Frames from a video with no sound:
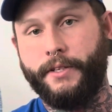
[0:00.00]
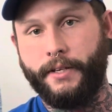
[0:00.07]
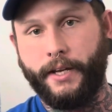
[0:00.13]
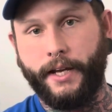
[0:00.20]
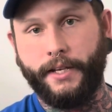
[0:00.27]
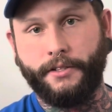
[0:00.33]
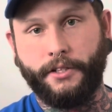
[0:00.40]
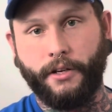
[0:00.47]

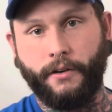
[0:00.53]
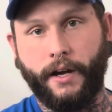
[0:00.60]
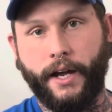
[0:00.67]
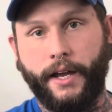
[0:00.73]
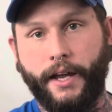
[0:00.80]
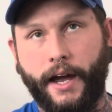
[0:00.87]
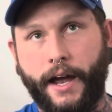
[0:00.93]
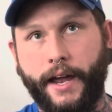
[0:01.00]
And so
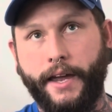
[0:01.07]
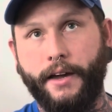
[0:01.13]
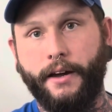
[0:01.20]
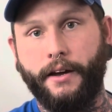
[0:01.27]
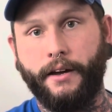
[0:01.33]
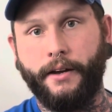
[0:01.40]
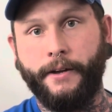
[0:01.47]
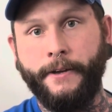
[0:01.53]

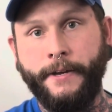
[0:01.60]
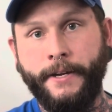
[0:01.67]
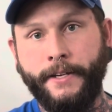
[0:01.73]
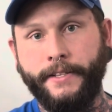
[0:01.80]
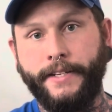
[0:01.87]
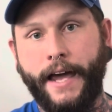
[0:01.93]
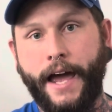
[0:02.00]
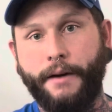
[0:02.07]
I
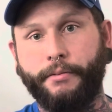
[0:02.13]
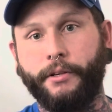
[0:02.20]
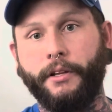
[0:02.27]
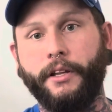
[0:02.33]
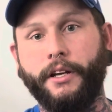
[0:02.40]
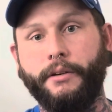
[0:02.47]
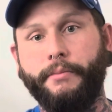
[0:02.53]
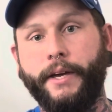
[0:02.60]
dabbled a
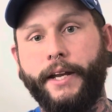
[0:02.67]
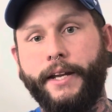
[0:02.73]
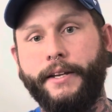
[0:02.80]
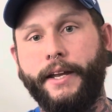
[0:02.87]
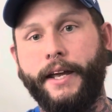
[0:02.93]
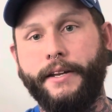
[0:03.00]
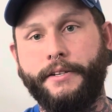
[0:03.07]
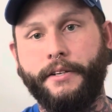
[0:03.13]
little bit
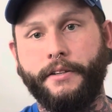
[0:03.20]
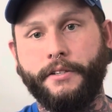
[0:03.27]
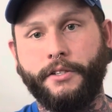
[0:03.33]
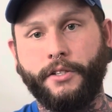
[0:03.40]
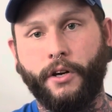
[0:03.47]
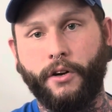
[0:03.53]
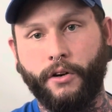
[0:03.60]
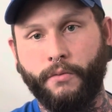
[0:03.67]
into the
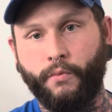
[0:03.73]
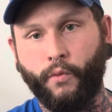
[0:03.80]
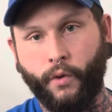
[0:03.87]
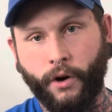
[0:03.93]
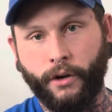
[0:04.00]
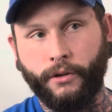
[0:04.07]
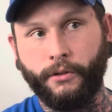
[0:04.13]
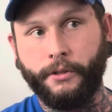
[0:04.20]
SARM
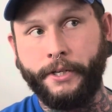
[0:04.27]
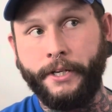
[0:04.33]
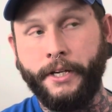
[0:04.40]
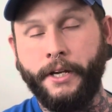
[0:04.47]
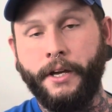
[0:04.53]
world,